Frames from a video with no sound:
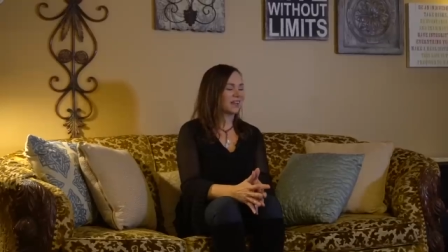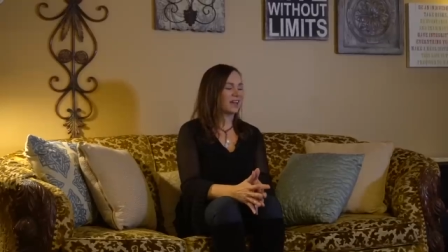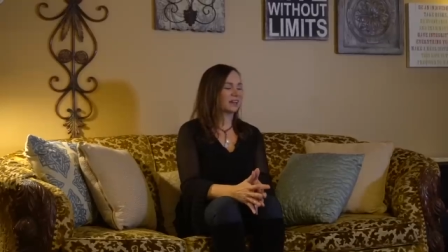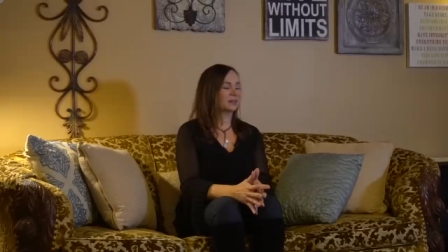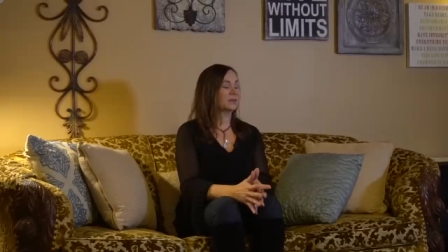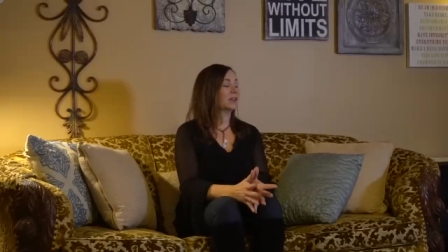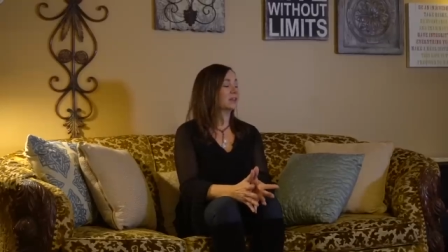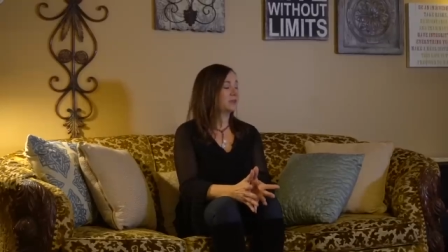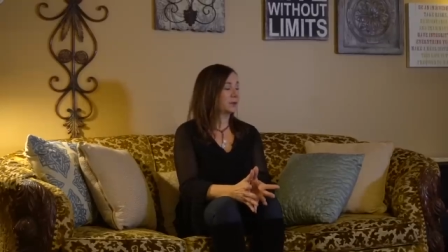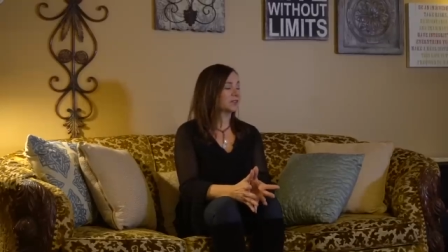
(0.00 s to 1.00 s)
and many
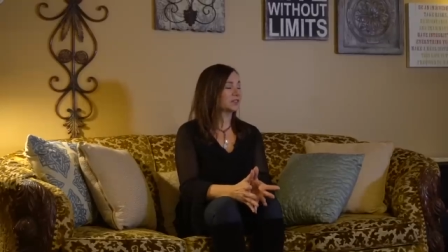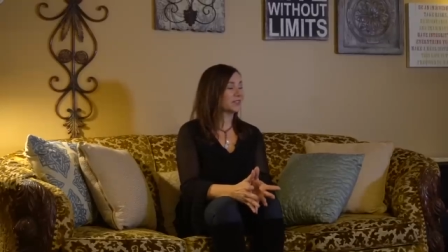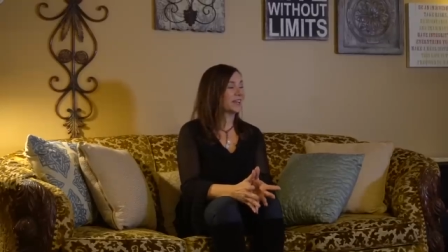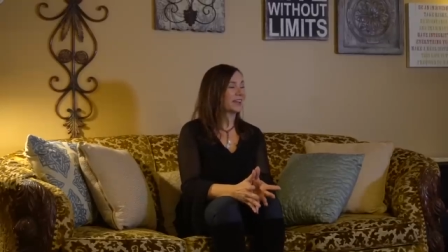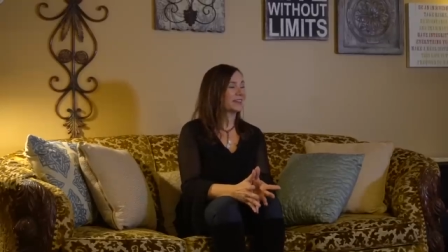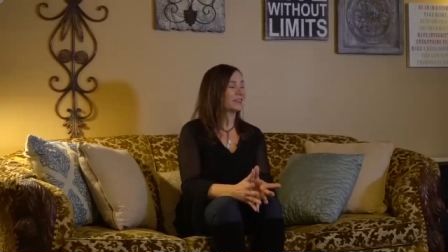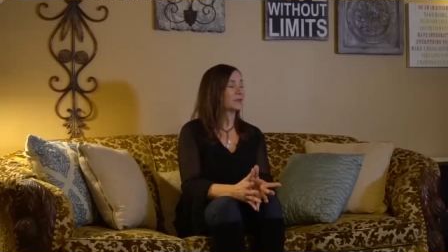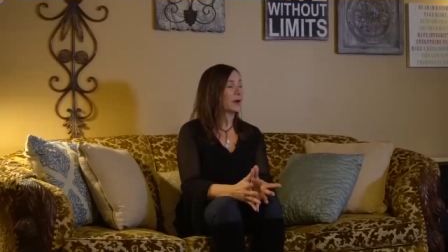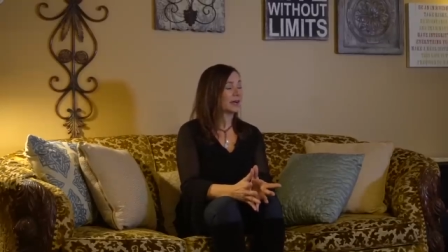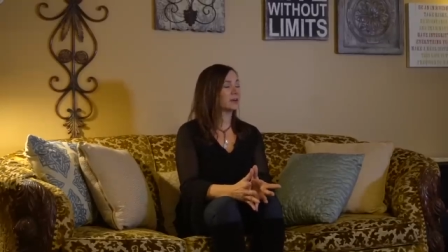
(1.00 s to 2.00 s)
of you understand the
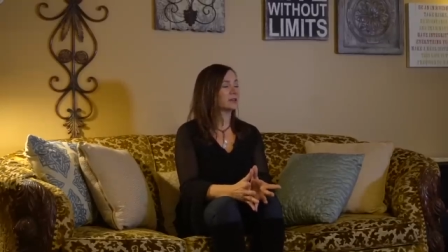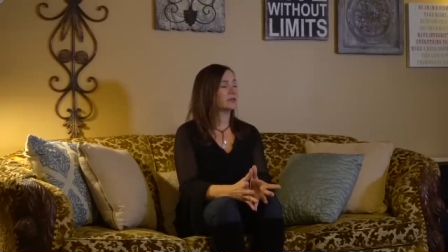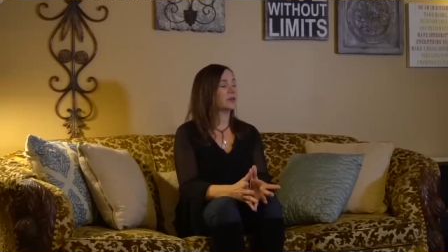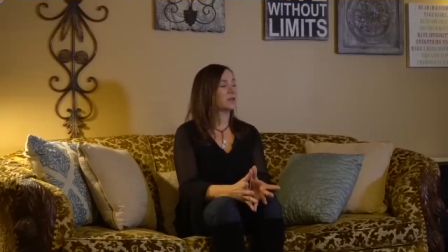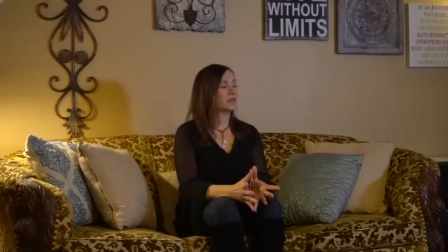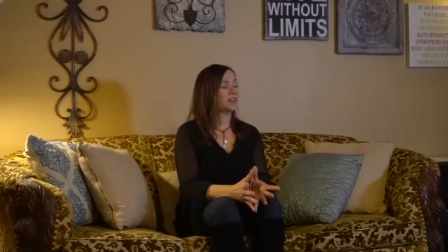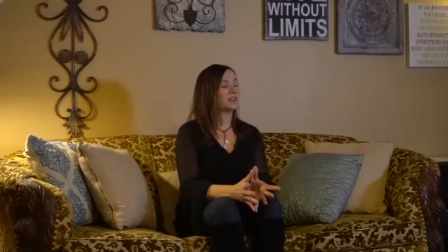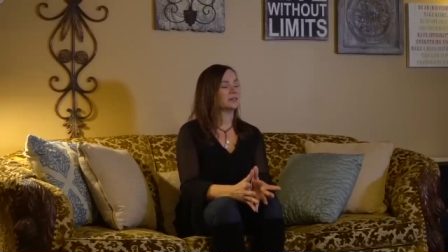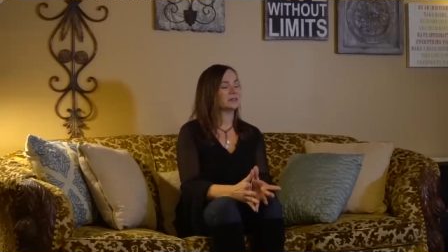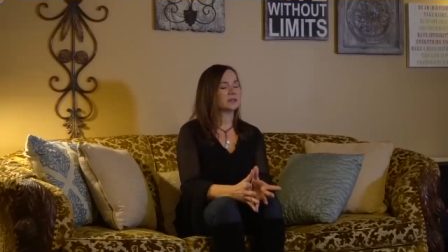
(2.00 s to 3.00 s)
record of all
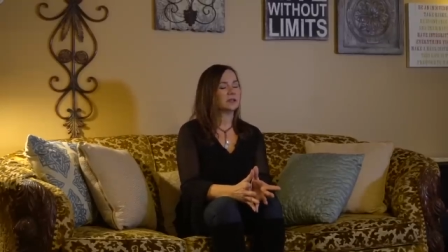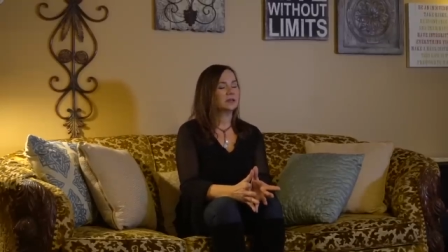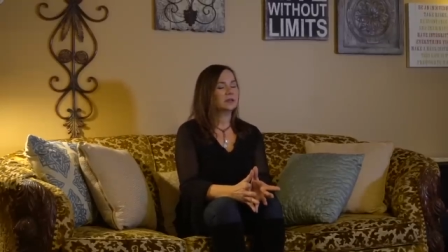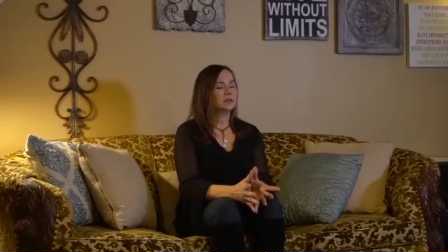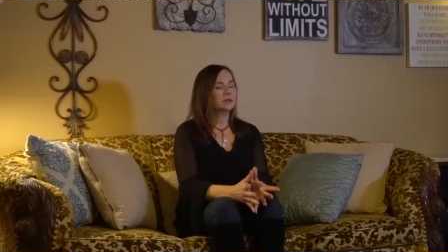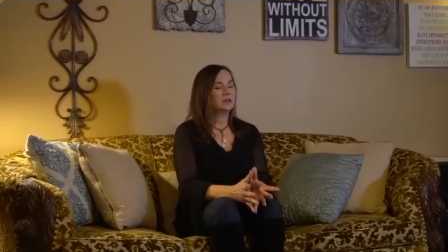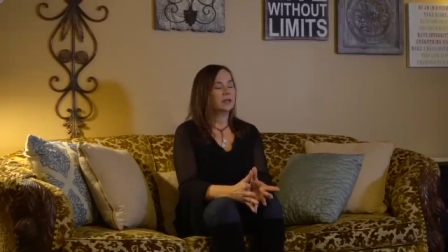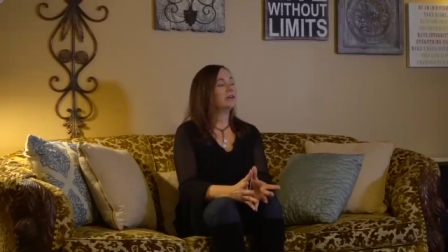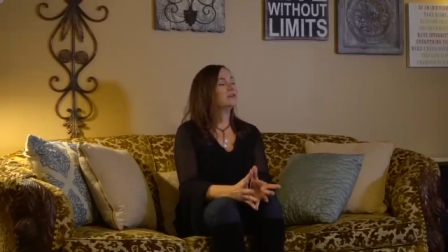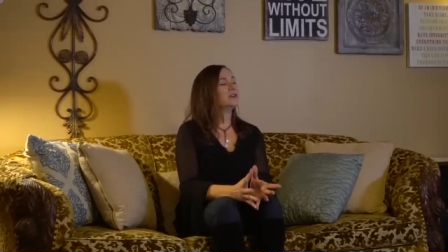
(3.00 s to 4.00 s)
things.
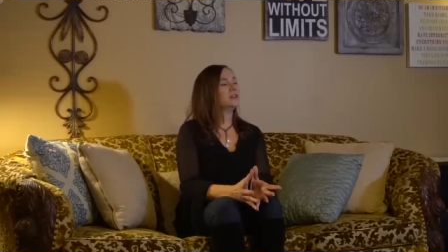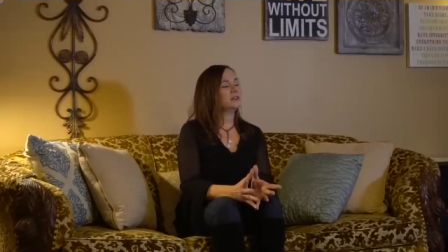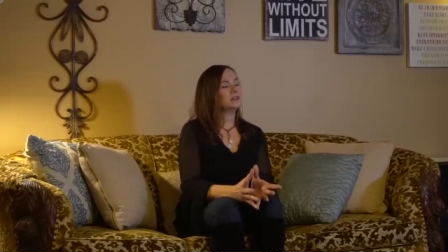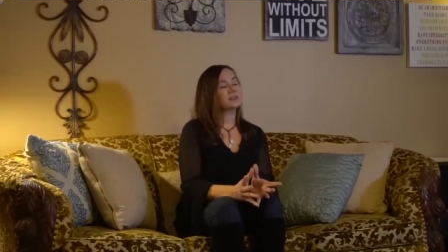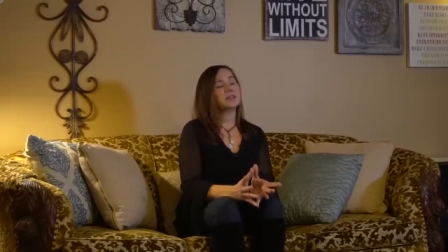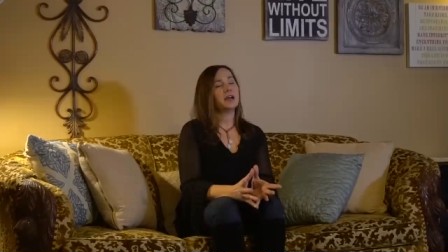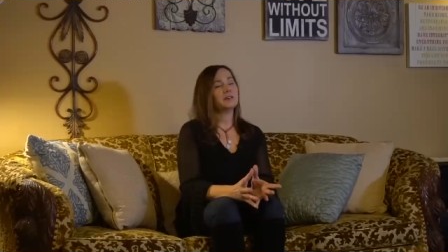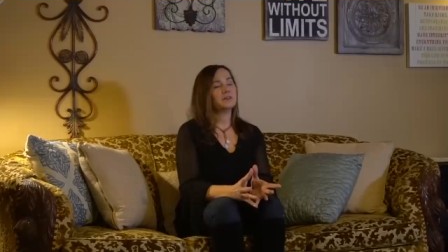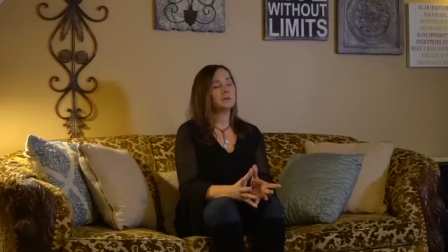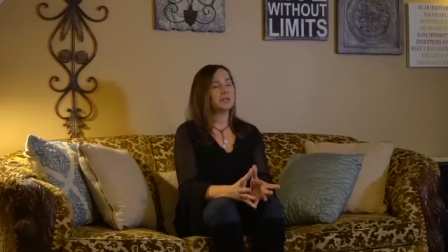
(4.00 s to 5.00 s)
Everything that has
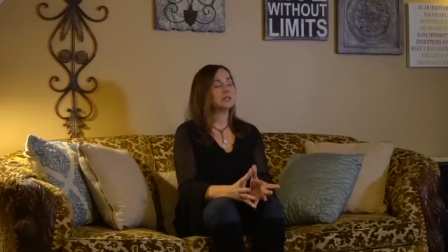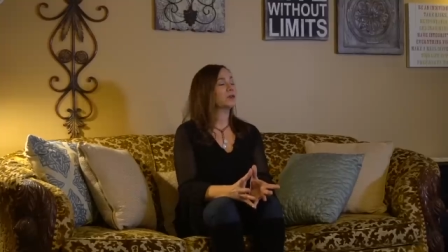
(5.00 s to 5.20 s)
ever been